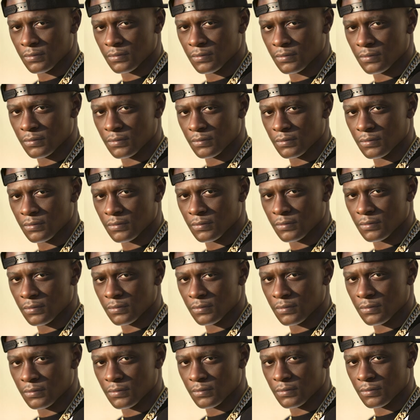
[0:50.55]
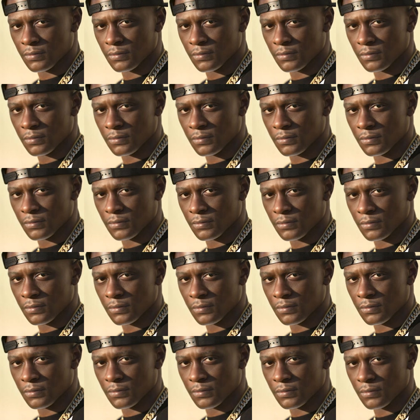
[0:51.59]

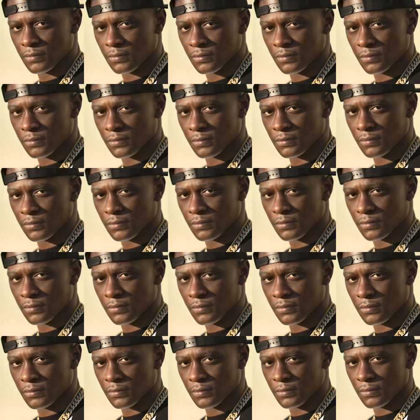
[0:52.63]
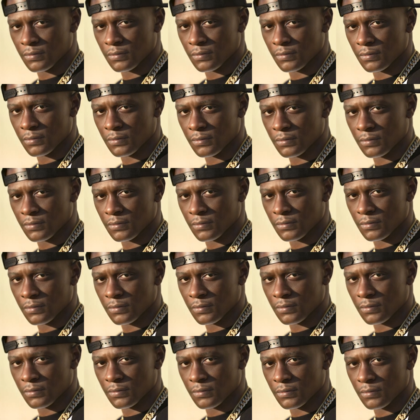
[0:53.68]

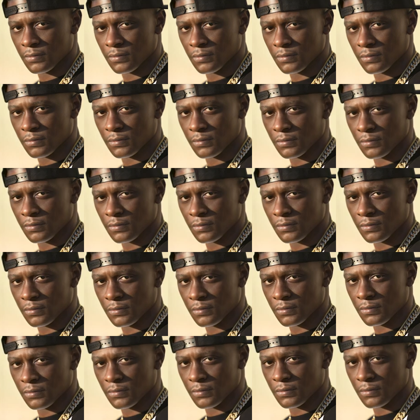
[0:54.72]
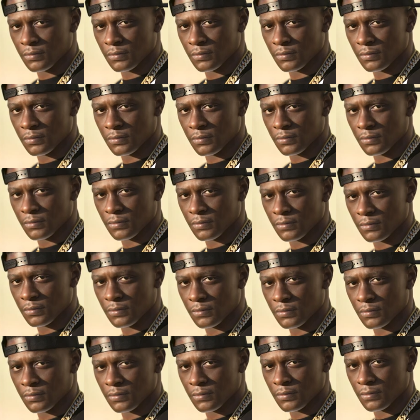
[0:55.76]

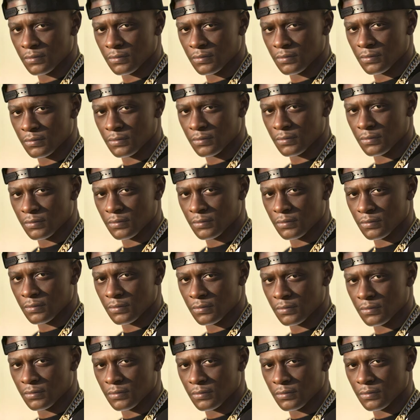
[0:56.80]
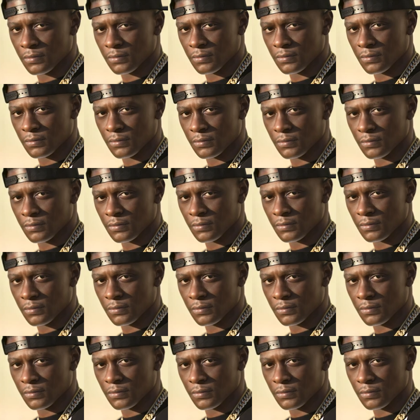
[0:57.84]
(silent)